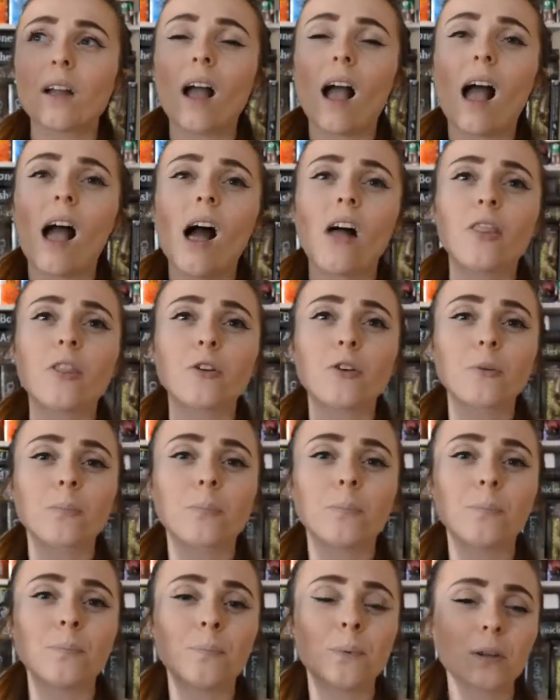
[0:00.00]
other
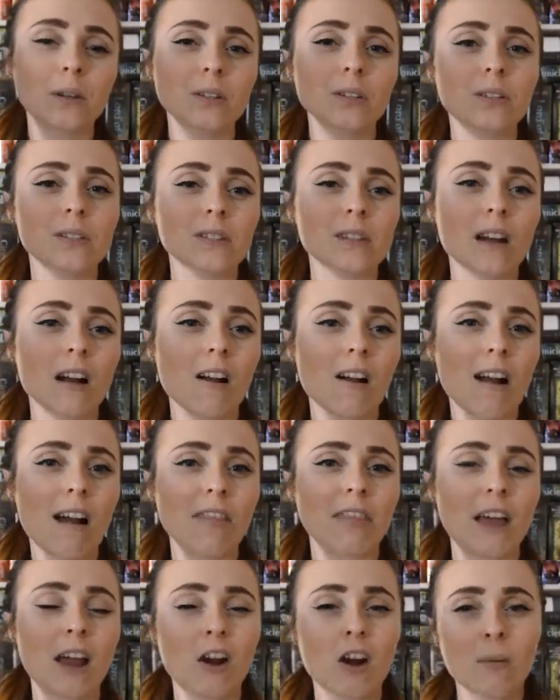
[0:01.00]
books
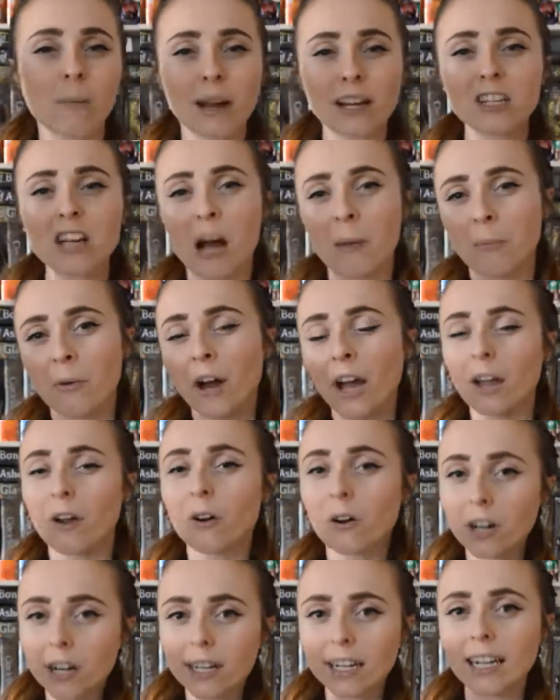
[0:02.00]
that are my top
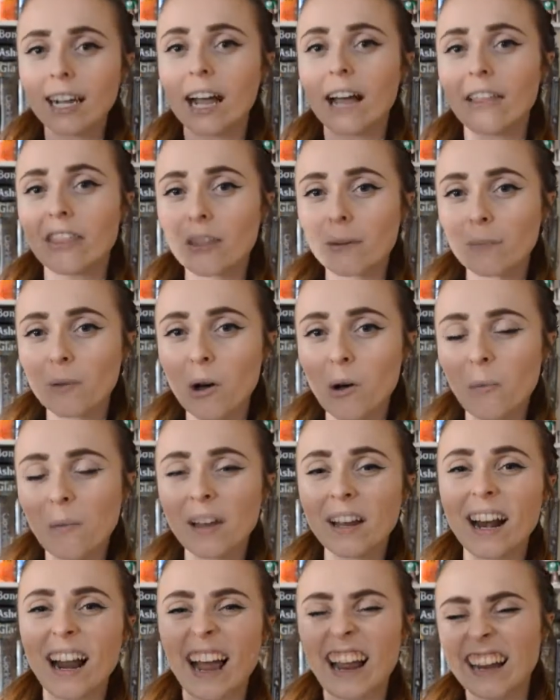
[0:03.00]
priority at the
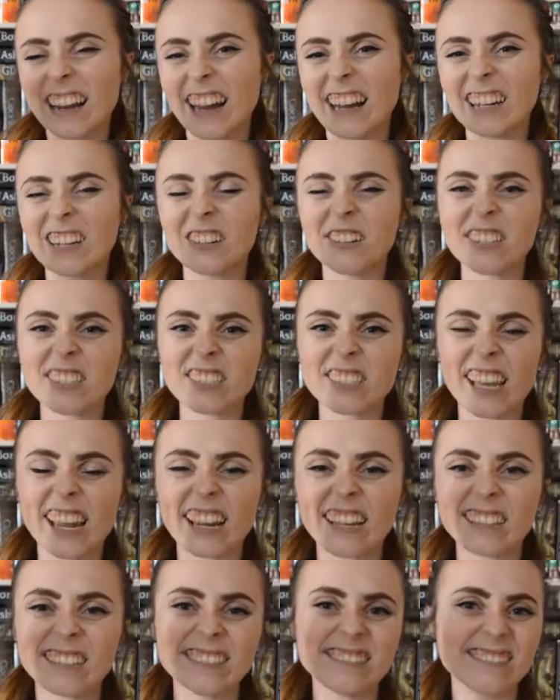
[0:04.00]
moment. I know it's
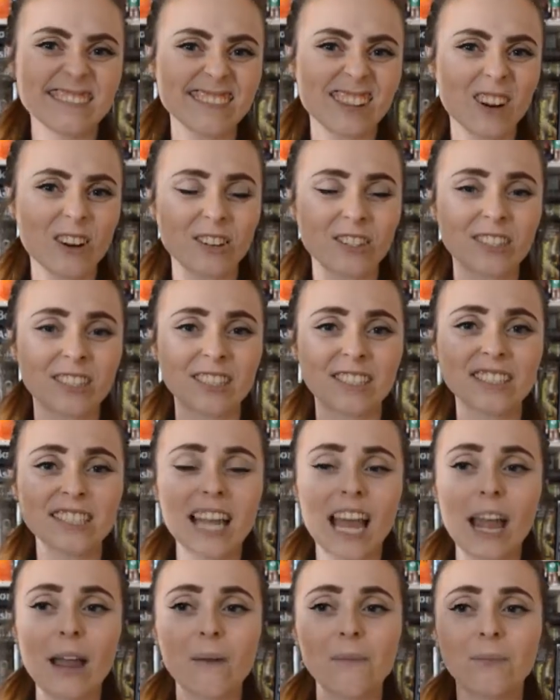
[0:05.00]
like harsh to
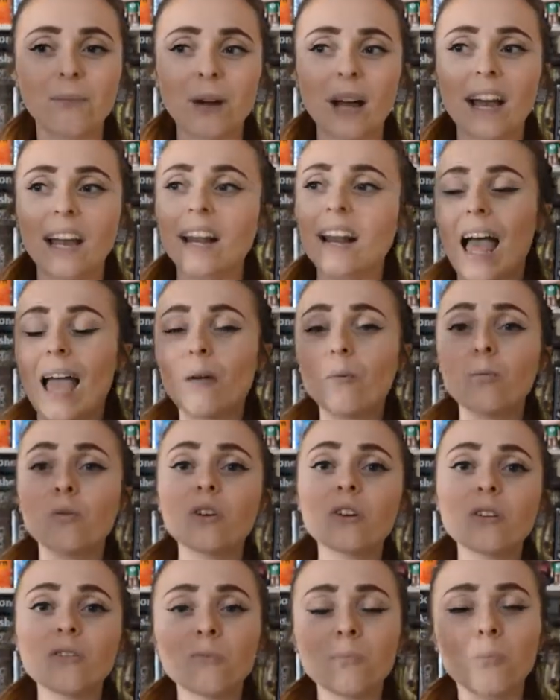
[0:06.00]
say, but I
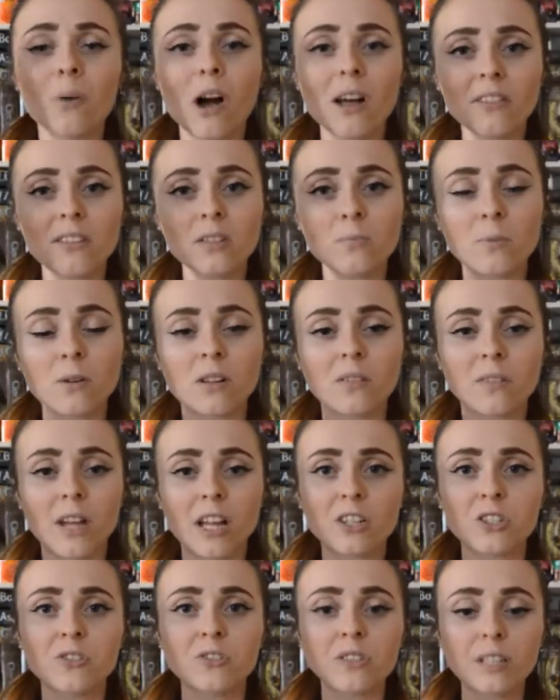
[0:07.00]
would have bought this book
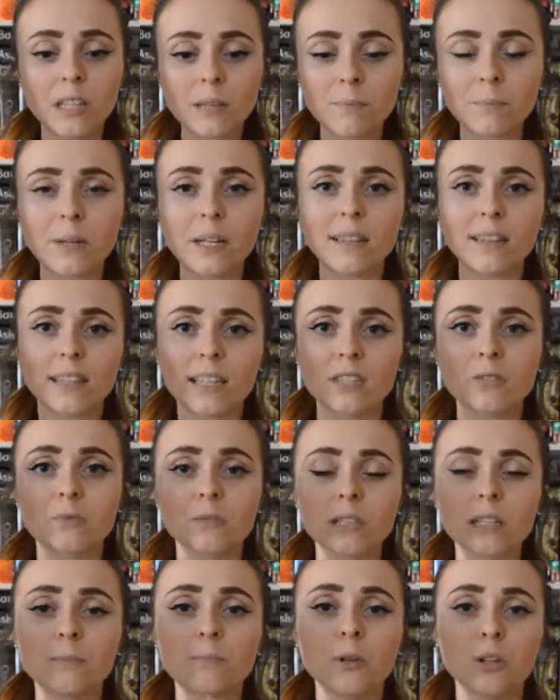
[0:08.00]
eventually, but this
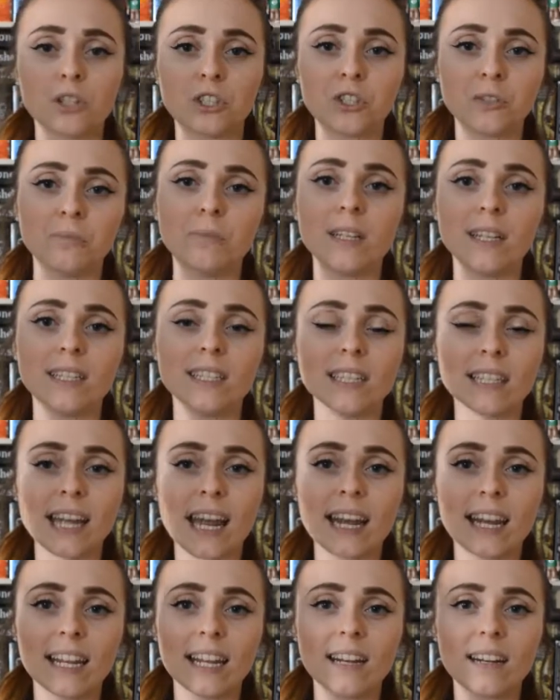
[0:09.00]
really pushed me to
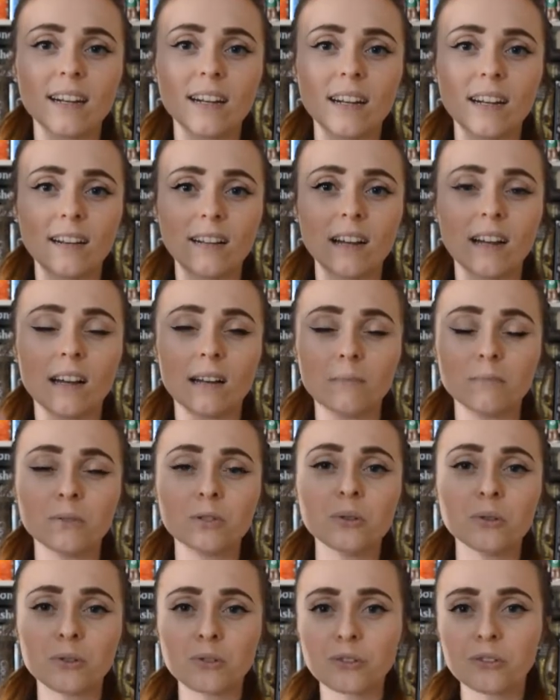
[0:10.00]
get it
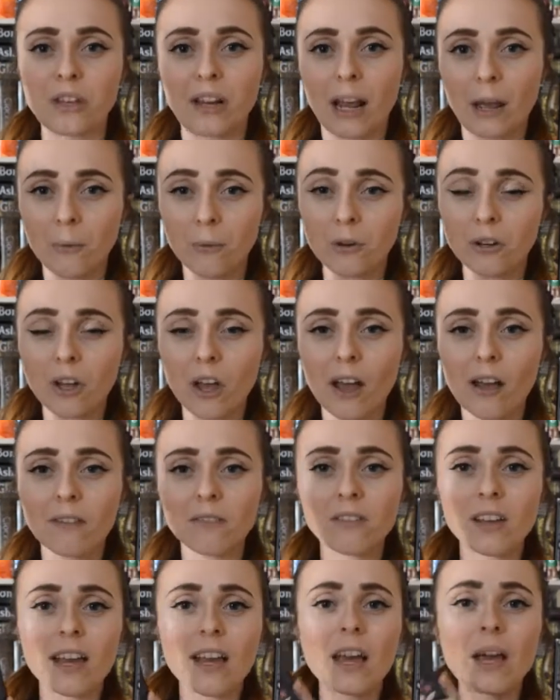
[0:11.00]
sooner than I would
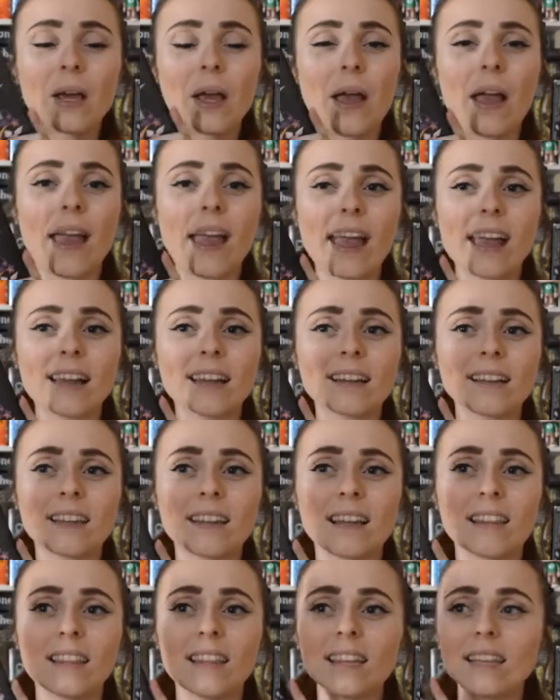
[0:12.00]
have. And
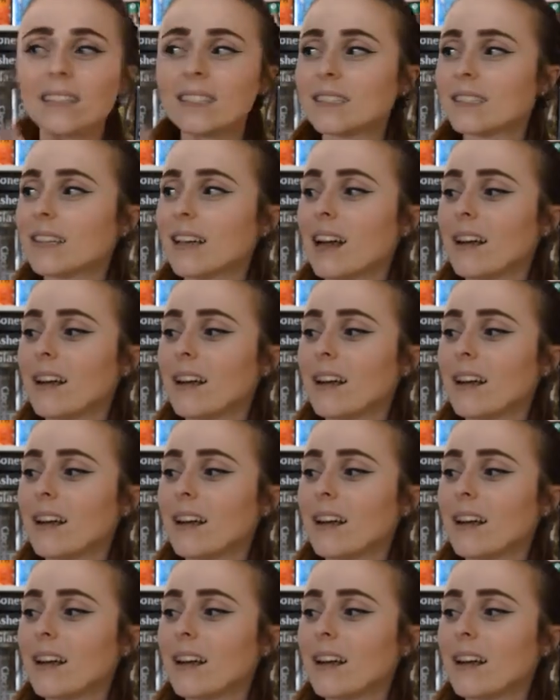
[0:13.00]
this,